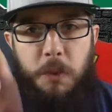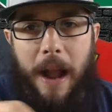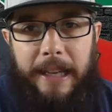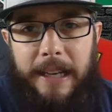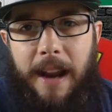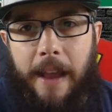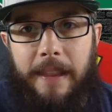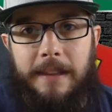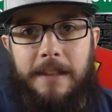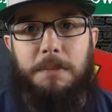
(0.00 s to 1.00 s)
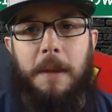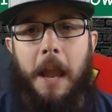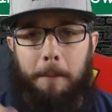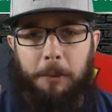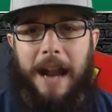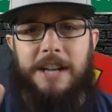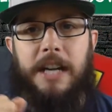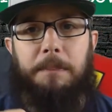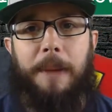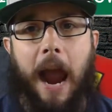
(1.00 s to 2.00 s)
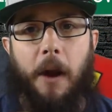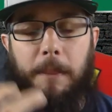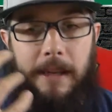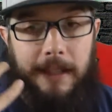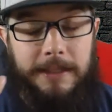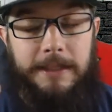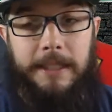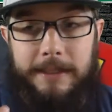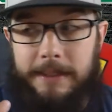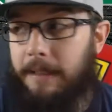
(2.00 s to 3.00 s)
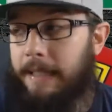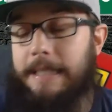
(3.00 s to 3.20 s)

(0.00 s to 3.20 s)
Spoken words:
You want to get in on this Project Power, man, because it's